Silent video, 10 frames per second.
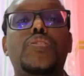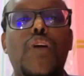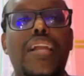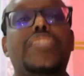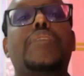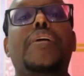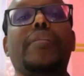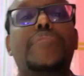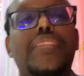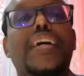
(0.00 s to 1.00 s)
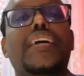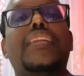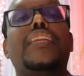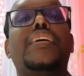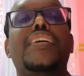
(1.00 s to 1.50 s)
no Al-Shabaab,
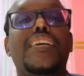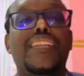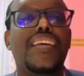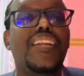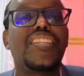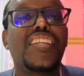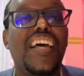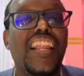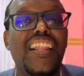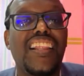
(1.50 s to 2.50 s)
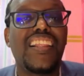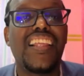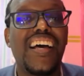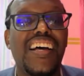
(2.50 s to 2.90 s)
then the regional